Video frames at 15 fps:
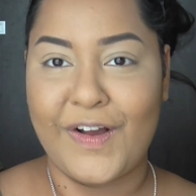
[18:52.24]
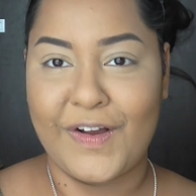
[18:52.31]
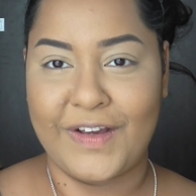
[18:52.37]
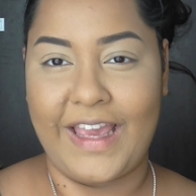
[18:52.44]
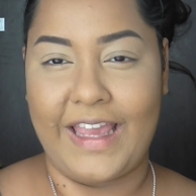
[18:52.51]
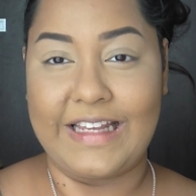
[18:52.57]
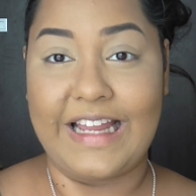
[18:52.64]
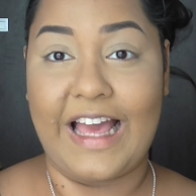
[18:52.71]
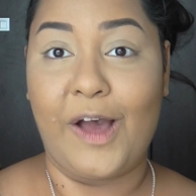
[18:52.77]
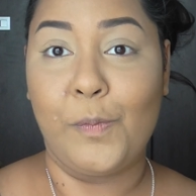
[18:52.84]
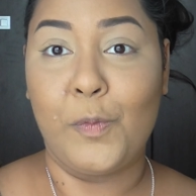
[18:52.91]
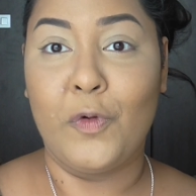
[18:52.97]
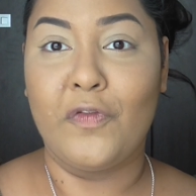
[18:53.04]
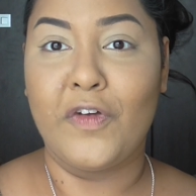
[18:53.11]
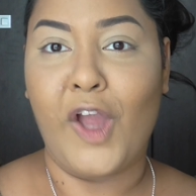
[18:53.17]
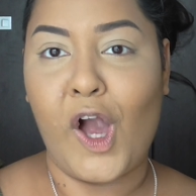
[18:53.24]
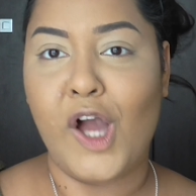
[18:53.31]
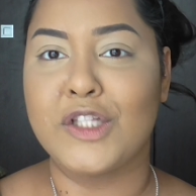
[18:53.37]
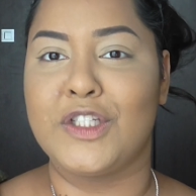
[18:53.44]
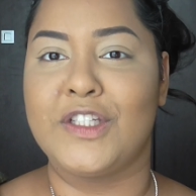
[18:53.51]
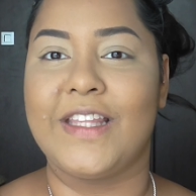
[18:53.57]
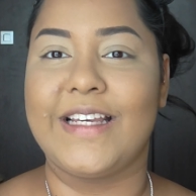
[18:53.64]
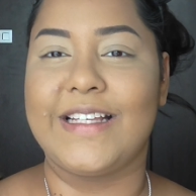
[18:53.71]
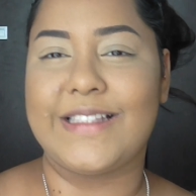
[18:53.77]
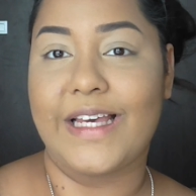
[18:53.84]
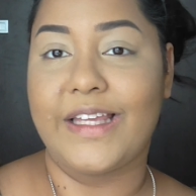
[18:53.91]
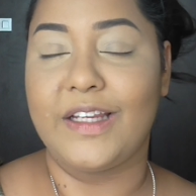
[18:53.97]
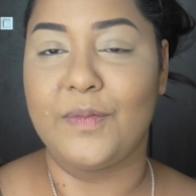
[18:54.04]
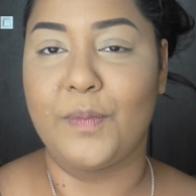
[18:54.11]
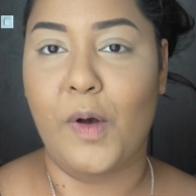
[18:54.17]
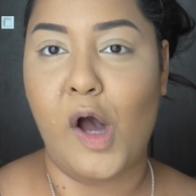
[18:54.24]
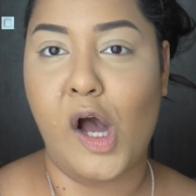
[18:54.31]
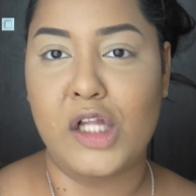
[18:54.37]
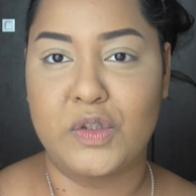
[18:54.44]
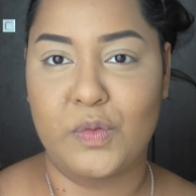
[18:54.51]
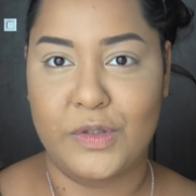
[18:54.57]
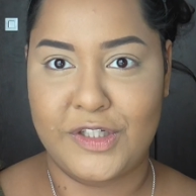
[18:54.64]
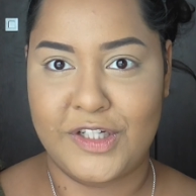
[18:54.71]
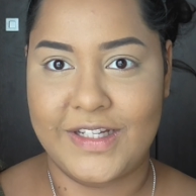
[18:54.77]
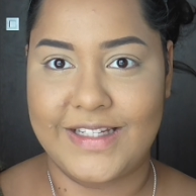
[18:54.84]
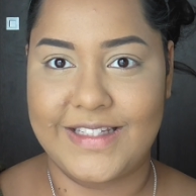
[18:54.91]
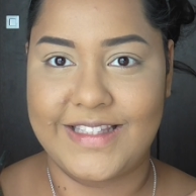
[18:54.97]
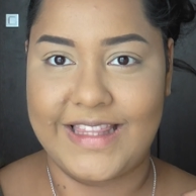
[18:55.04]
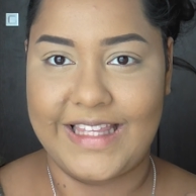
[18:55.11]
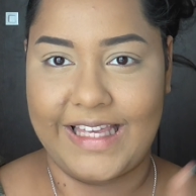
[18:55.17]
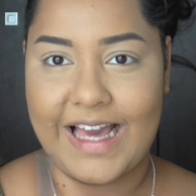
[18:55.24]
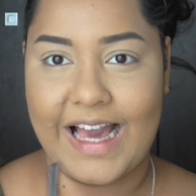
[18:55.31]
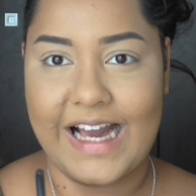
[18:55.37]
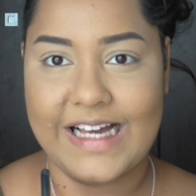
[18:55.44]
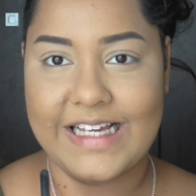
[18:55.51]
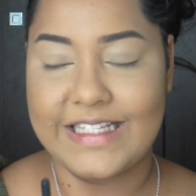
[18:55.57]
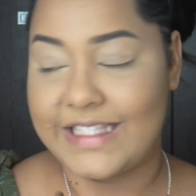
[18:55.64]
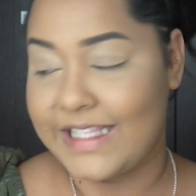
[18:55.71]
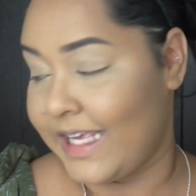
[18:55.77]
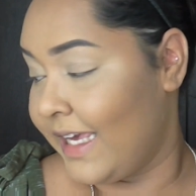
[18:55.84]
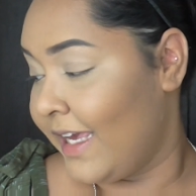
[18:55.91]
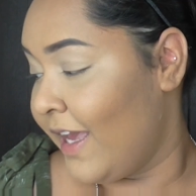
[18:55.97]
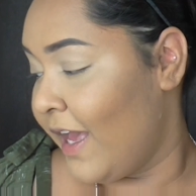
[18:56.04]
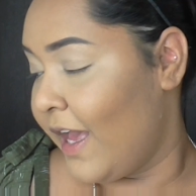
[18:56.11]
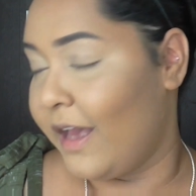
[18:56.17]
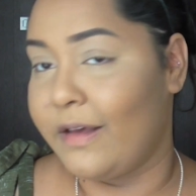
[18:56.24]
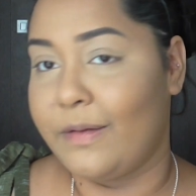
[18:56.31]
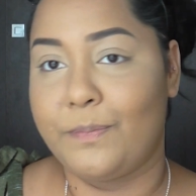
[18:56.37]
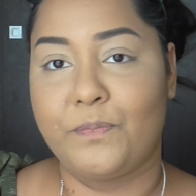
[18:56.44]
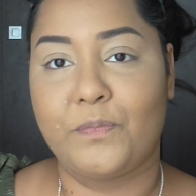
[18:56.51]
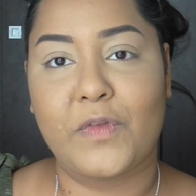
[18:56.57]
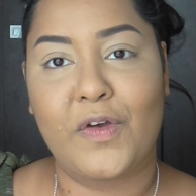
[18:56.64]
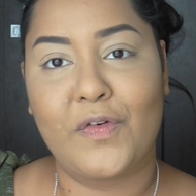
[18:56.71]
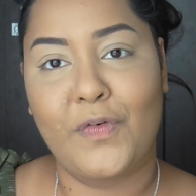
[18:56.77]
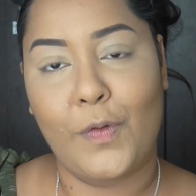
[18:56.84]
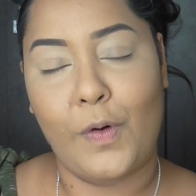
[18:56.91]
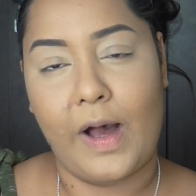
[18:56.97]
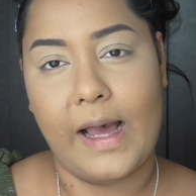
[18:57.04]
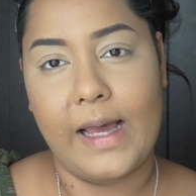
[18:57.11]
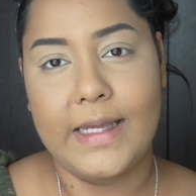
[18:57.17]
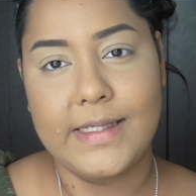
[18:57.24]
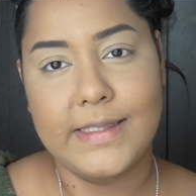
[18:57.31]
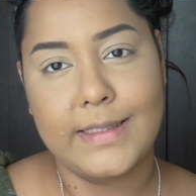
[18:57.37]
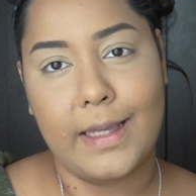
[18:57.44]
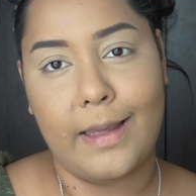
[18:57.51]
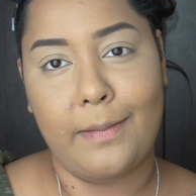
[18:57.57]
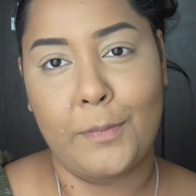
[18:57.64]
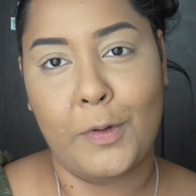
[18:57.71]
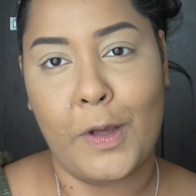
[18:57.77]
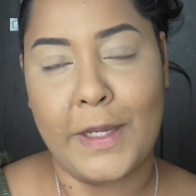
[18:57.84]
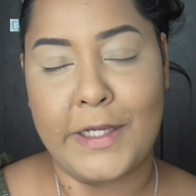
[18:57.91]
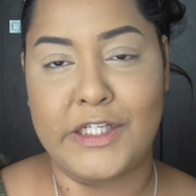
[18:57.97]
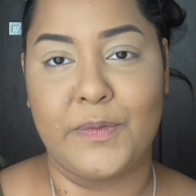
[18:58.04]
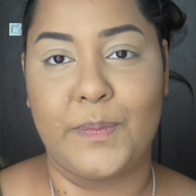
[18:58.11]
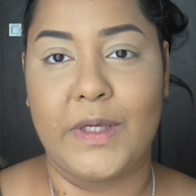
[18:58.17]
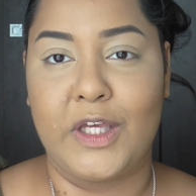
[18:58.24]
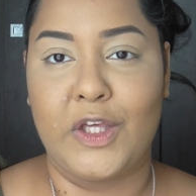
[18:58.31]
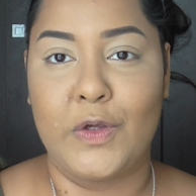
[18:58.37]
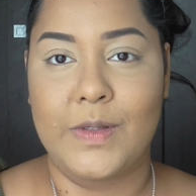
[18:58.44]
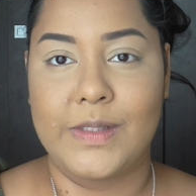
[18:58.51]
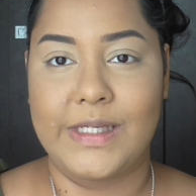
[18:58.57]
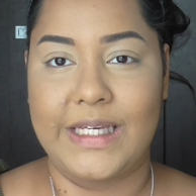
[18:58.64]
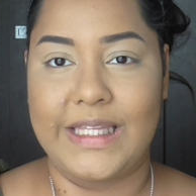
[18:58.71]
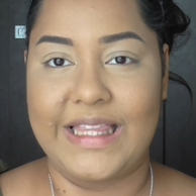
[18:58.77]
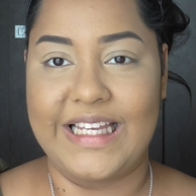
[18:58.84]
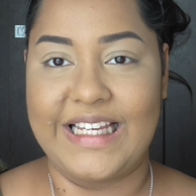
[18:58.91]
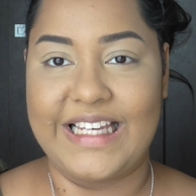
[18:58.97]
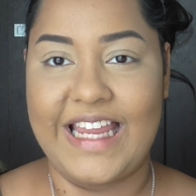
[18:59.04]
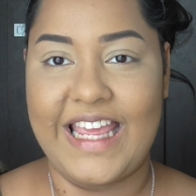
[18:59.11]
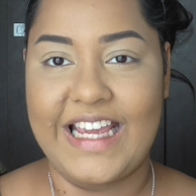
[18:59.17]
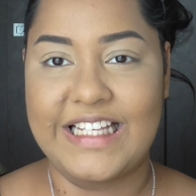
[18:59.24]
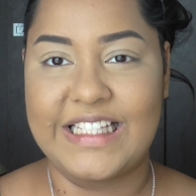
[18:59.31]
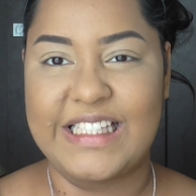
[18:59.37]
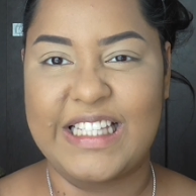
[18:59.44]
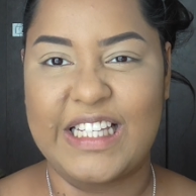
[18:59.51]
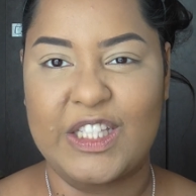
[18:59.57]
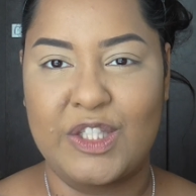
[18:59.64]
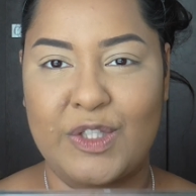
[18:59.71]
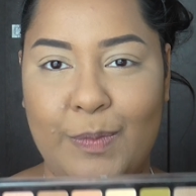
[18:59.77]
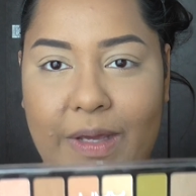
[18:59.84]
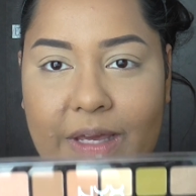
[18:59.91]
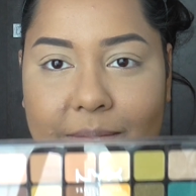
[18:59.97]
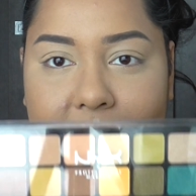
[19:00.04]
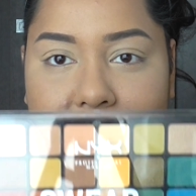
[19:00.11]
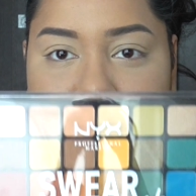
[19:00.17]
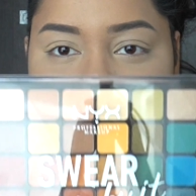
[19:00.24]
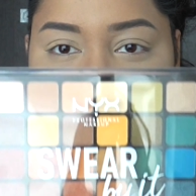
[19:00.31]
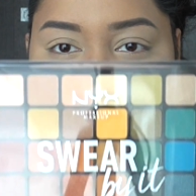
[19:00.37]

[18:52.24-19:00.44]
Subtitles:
Okay, now moving on to the exciting part, which is the eyes. For eyes, I'm going to be using the NYX Swear By